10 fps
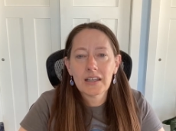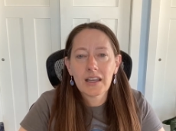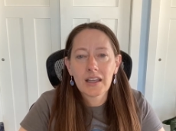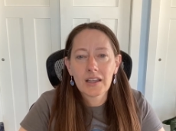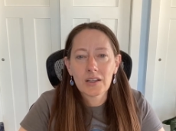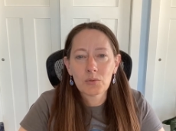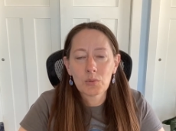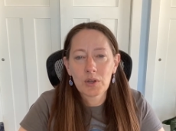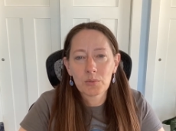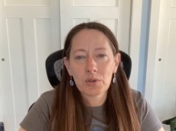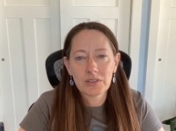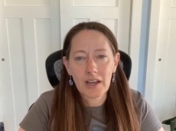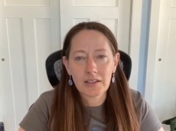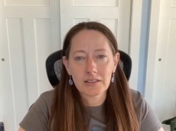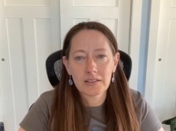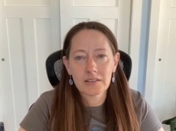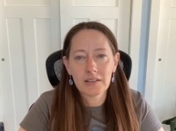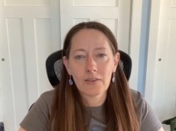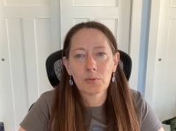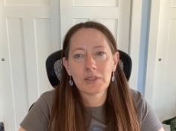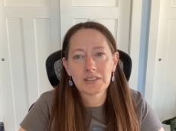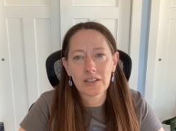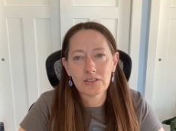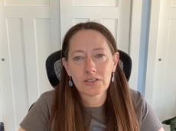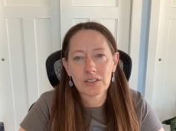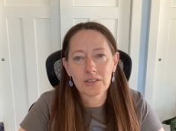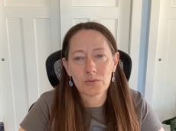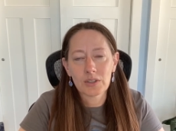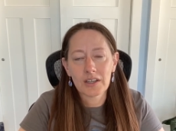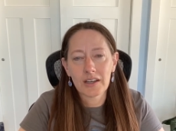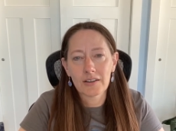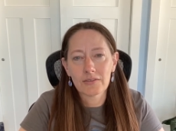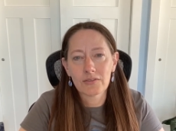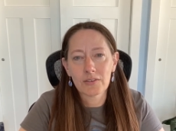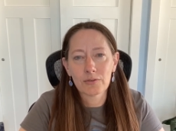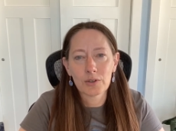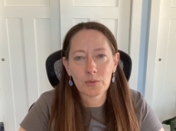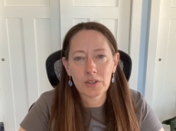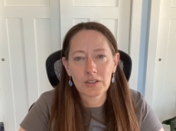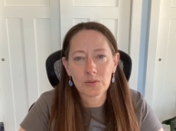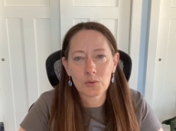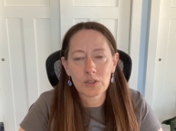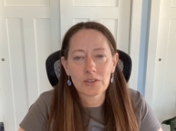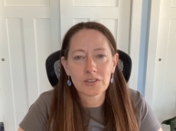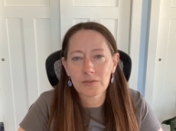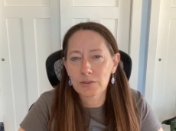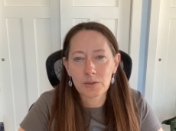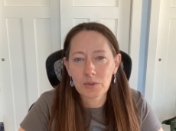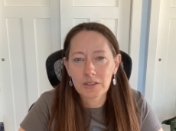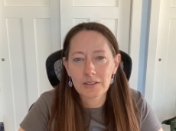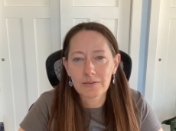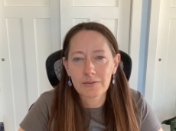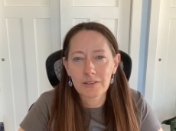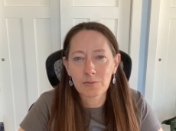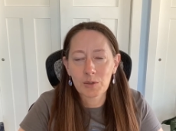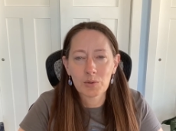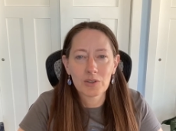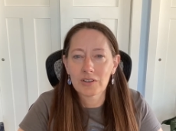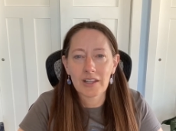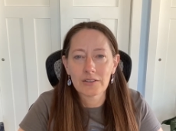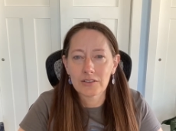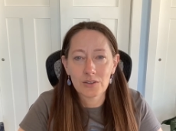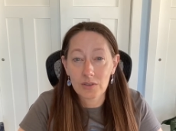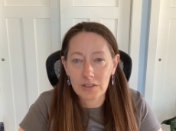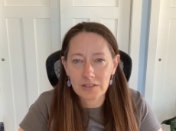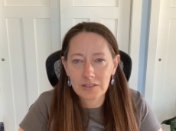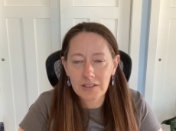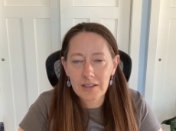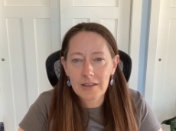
And we want to protect everybody's energy. We have the free will. Where is the free will if people are allowed to do this?